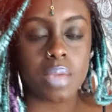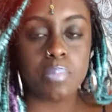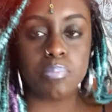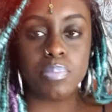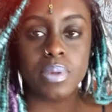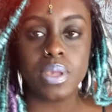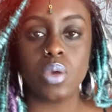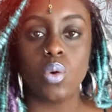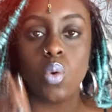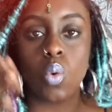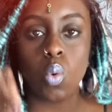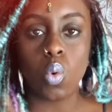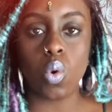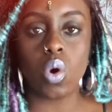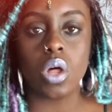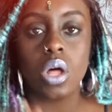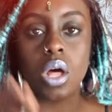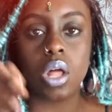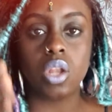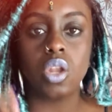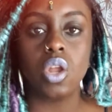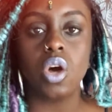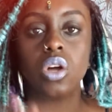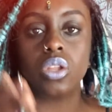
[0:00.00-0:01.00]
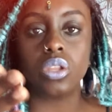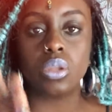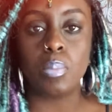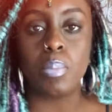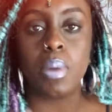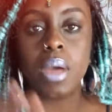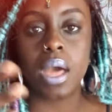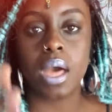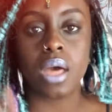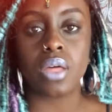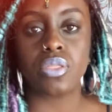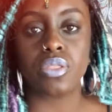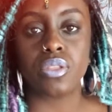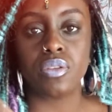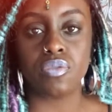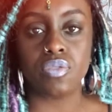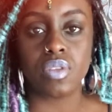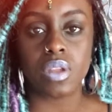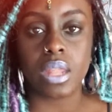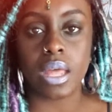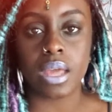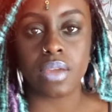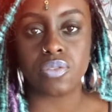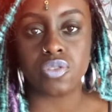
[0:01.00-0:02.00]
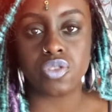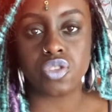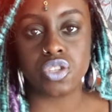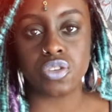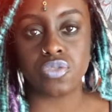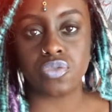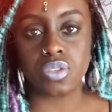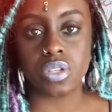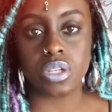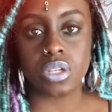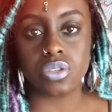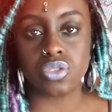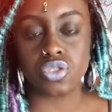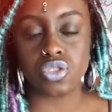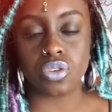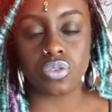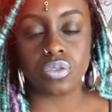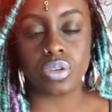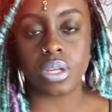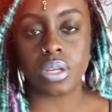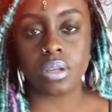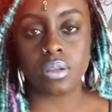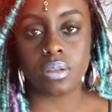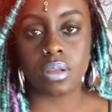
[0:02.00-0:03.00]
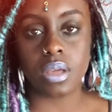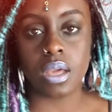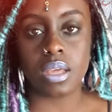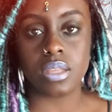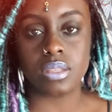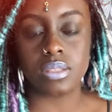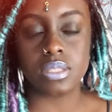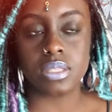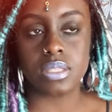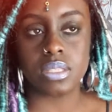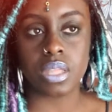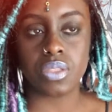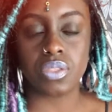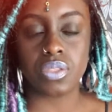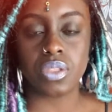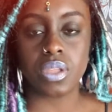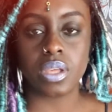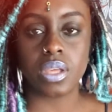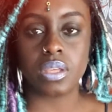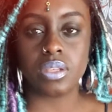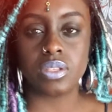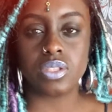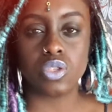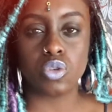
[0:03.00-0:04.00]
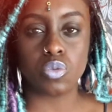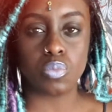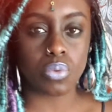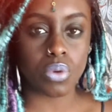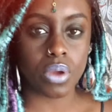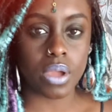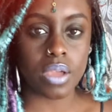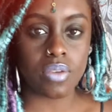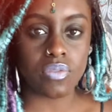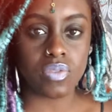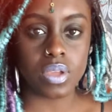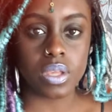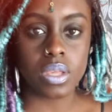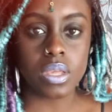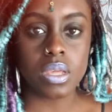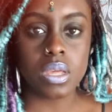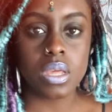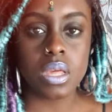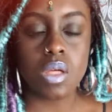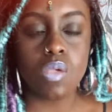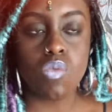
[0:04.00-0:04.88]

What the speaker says: be along the path of a life-shifting journey. It's nothing super heavy.